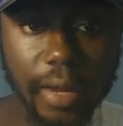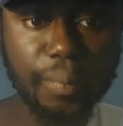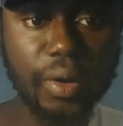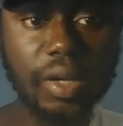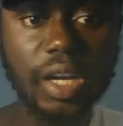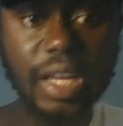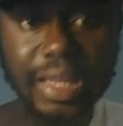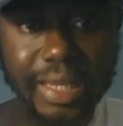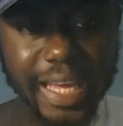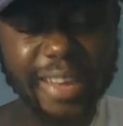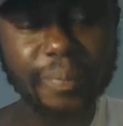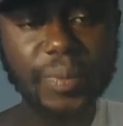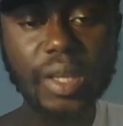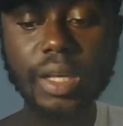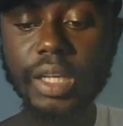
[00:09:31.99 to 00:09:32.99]
But good
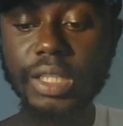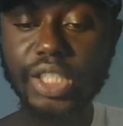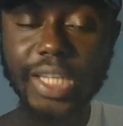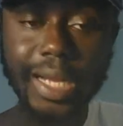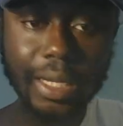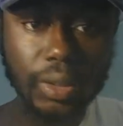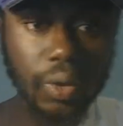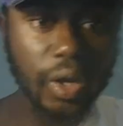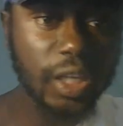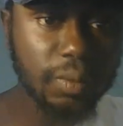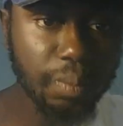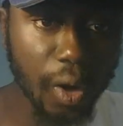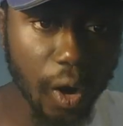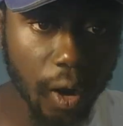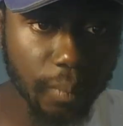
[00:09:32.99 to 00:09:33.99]
thing, shout out to his
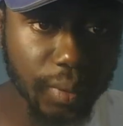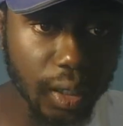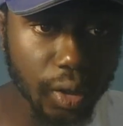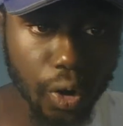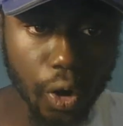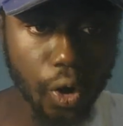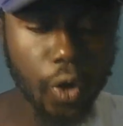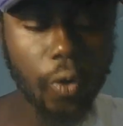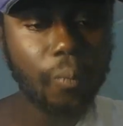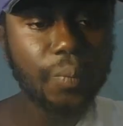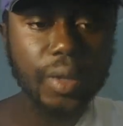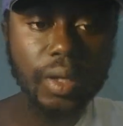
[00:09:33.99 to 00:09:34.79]
mom, Nicole.